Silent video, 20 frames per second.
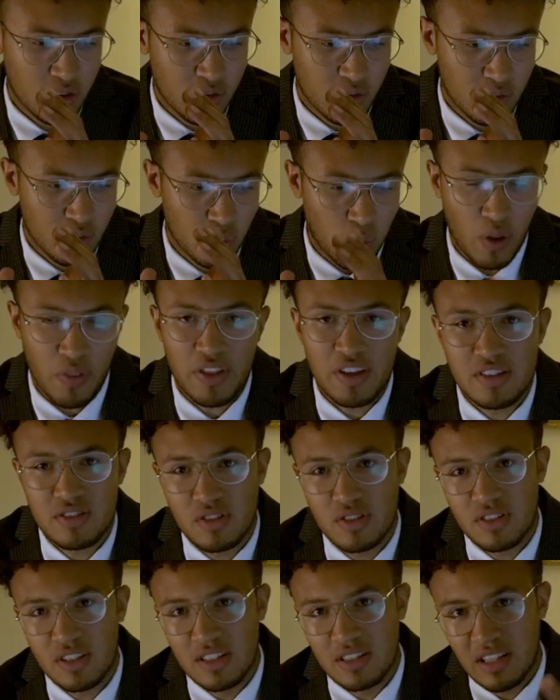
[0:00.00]
What this
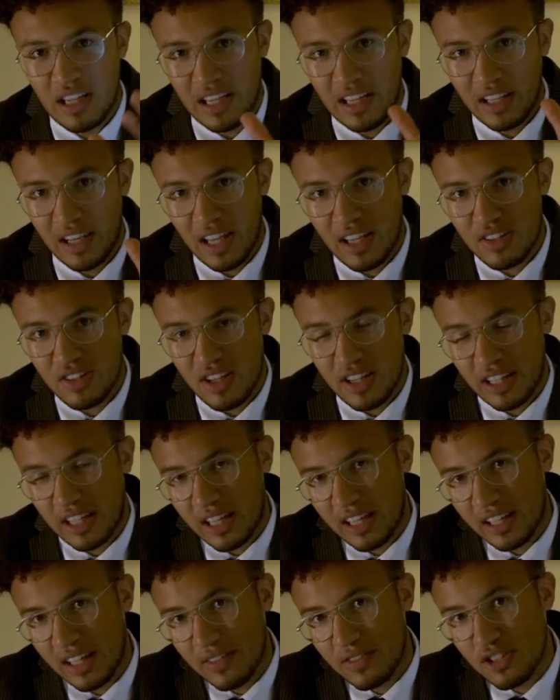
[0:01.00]
does is
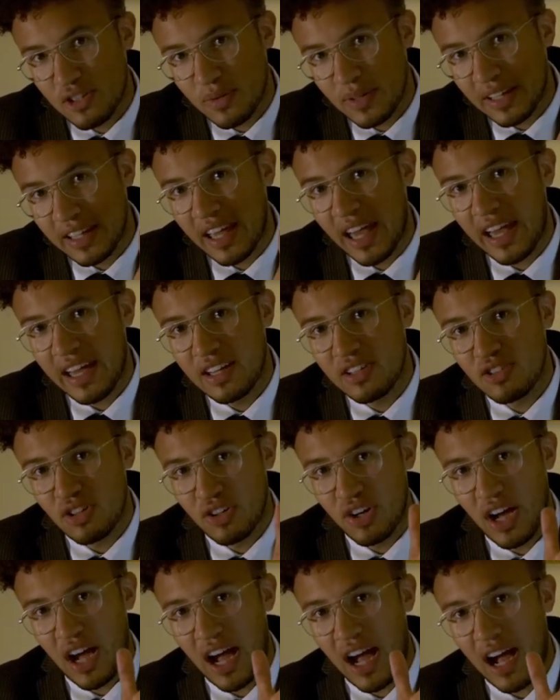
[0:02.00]
it gives you a gauge on
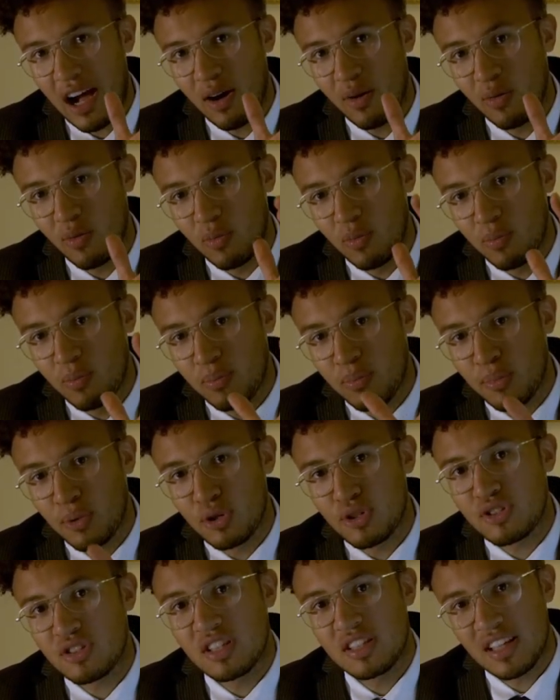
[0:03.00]
how
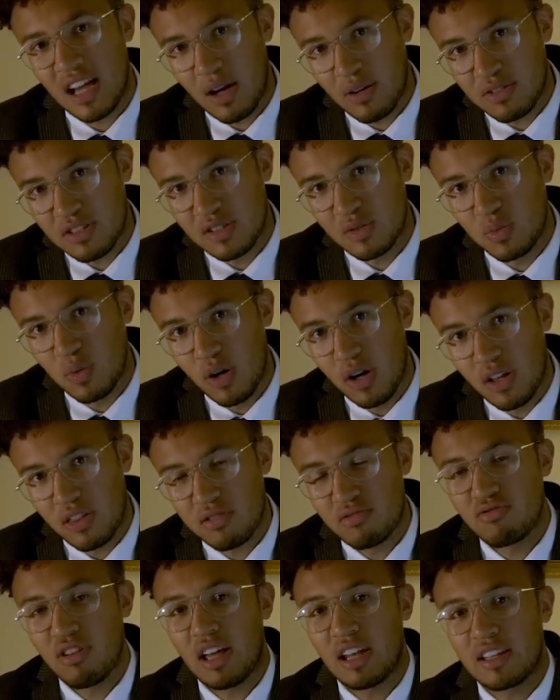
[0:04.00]
much this house is worth
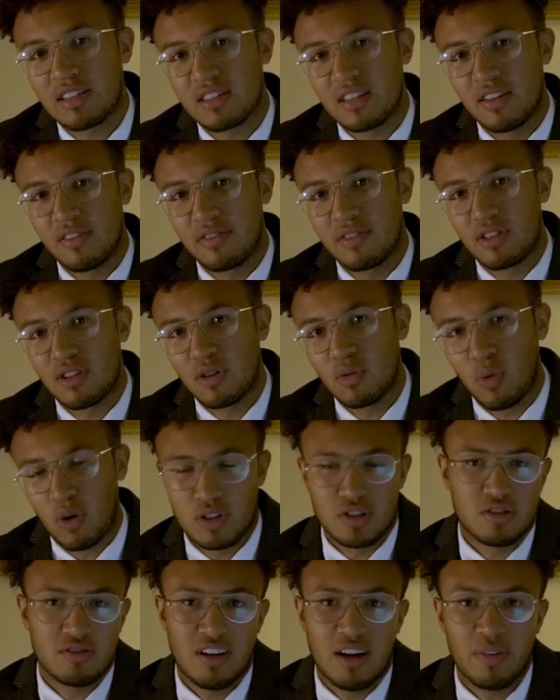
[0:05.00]
relative to
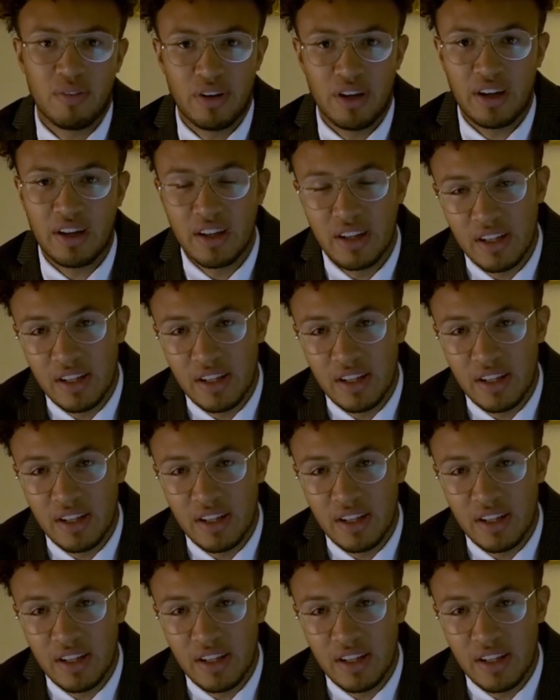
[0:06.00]
what's around it.